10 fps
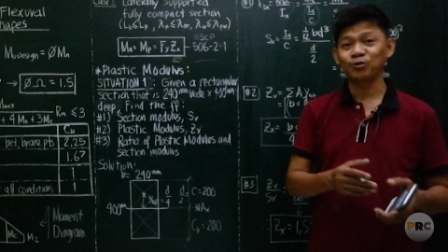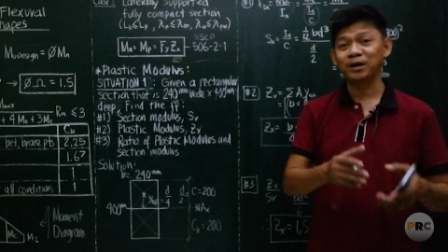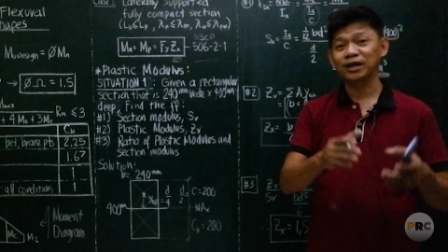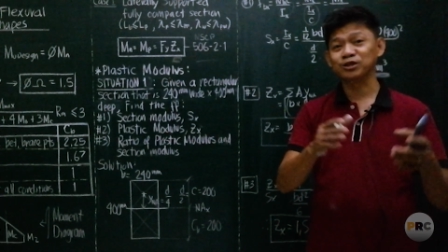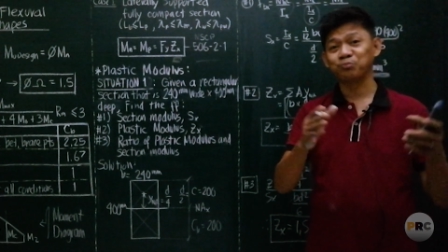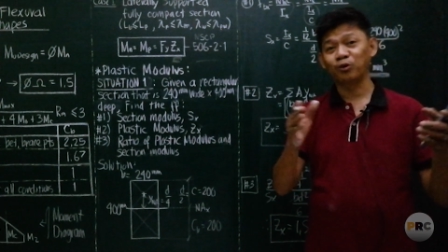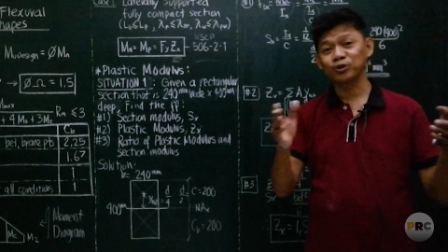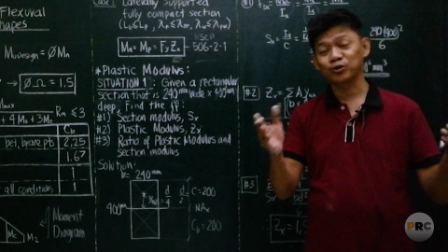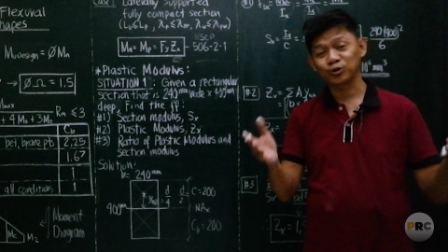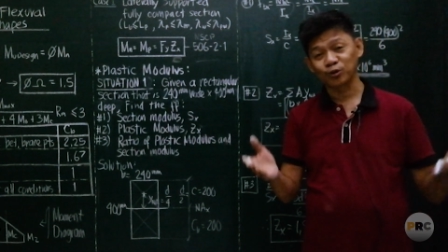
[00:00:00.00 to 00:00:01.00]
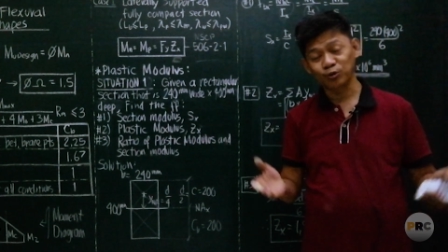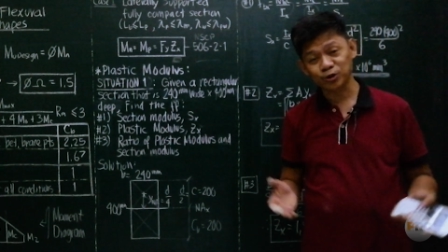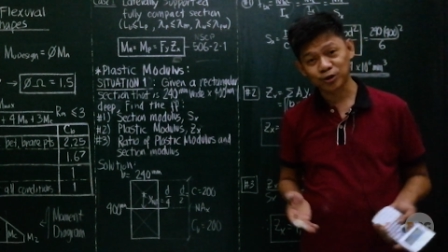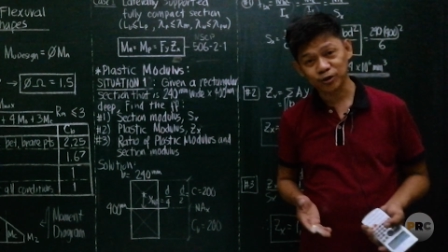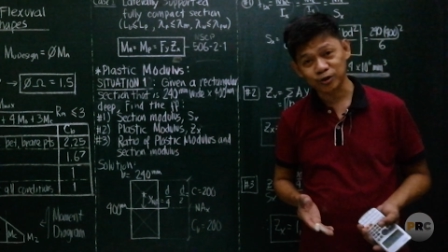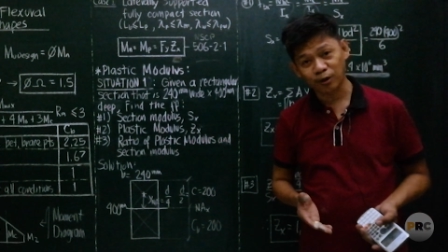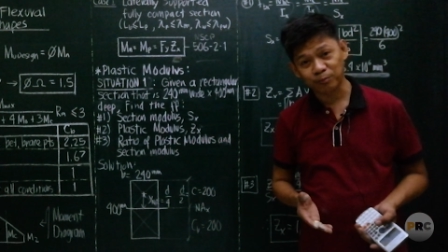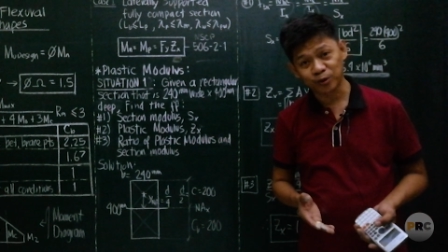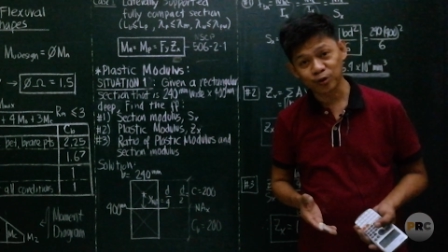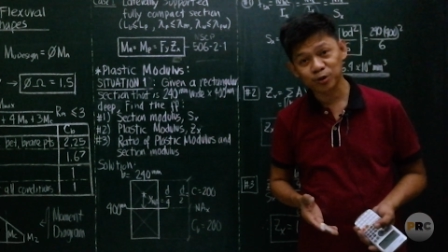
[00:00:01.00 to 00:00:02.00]
To be exposed to solutions
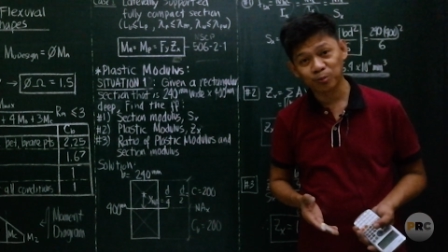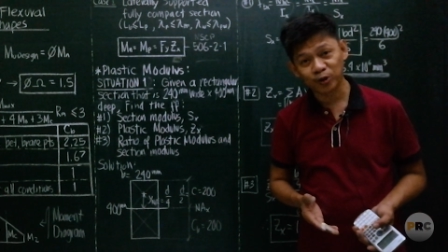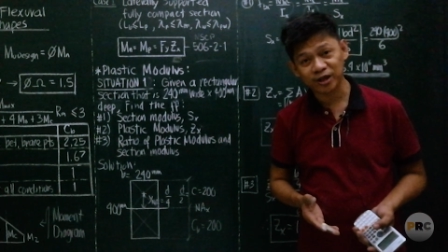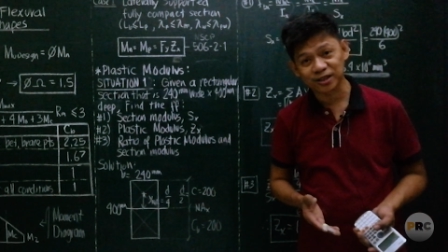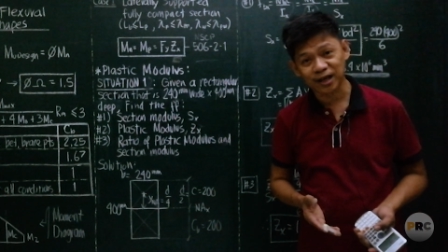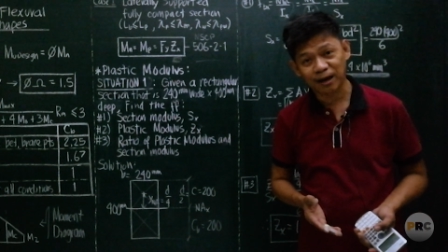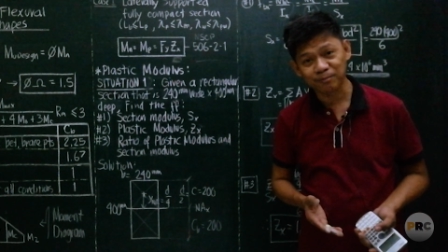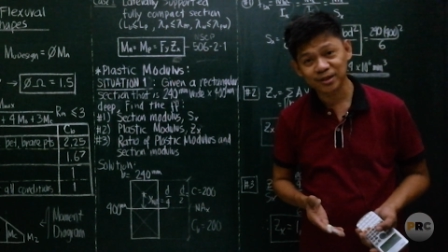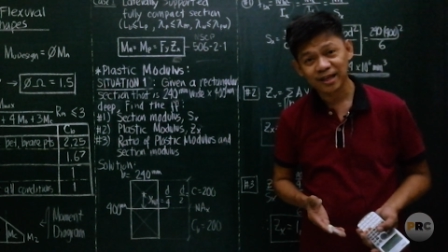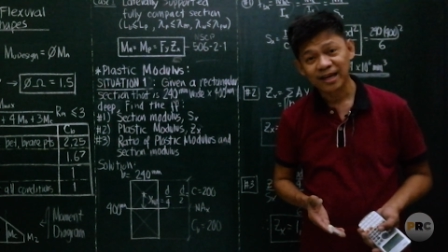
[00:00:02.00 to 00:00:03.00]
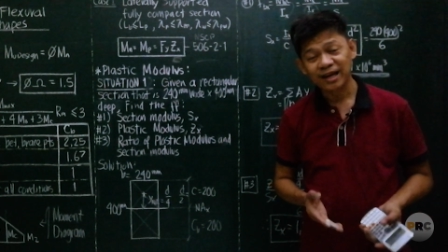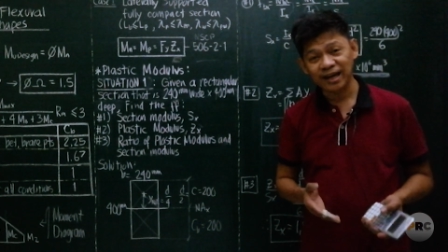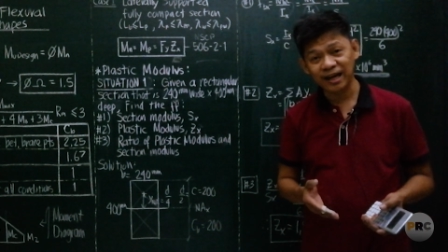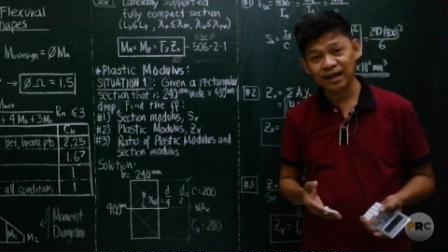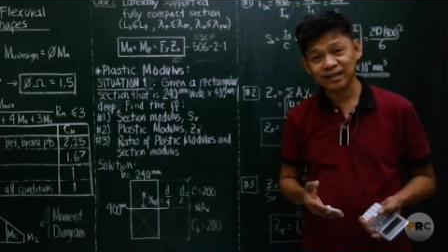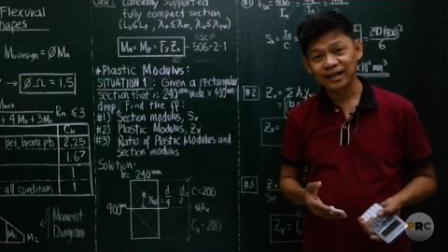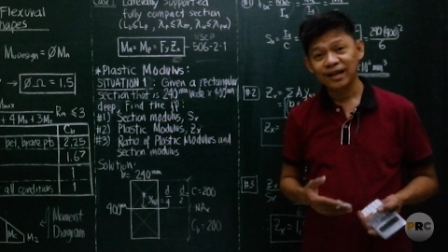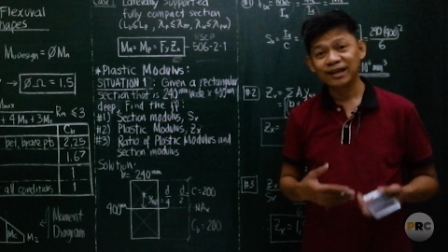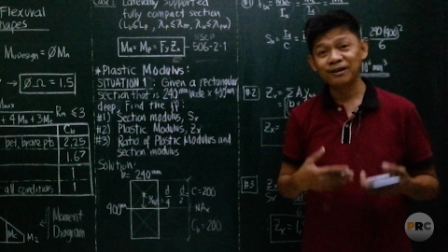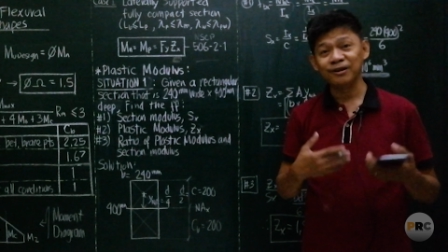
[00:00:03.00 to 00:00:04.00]
of those board exams and
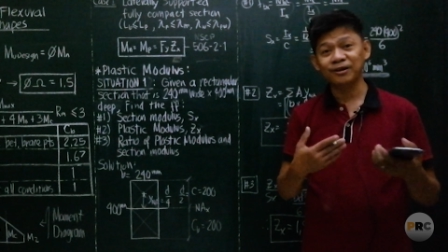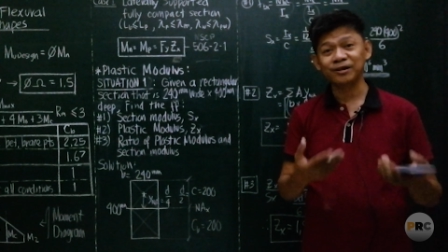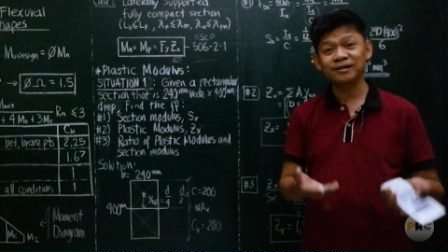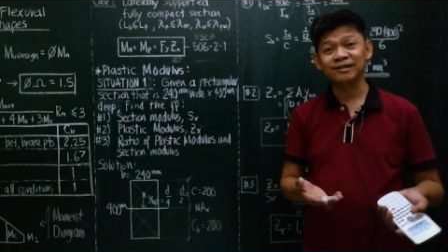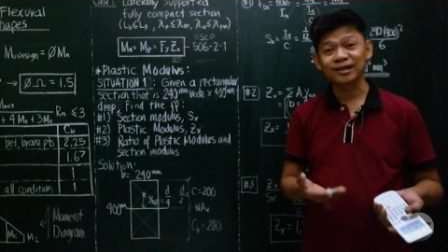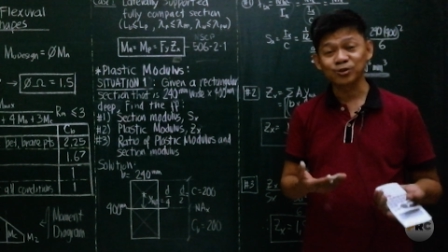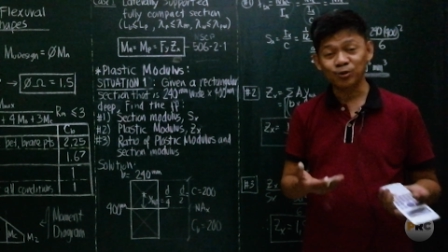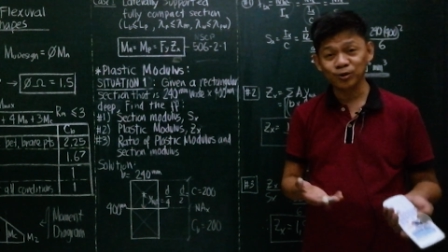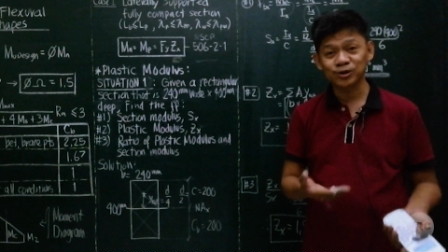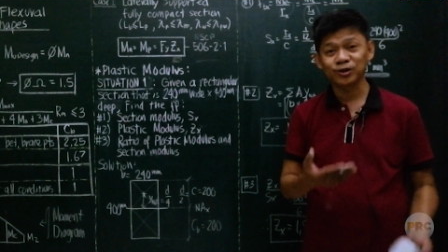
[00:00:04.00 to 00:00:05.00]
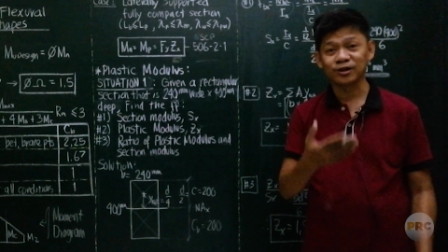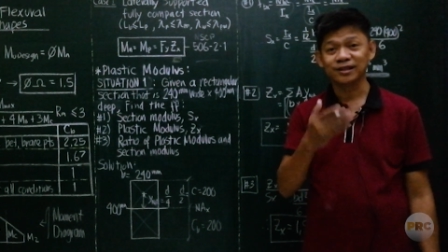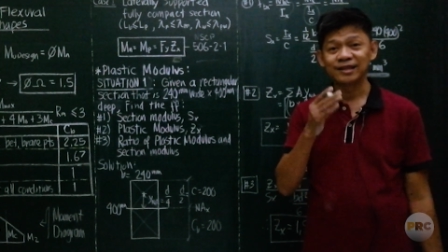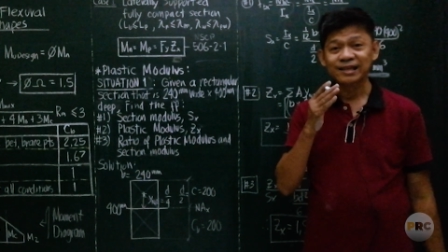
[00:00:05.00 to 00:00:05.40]
learn the solution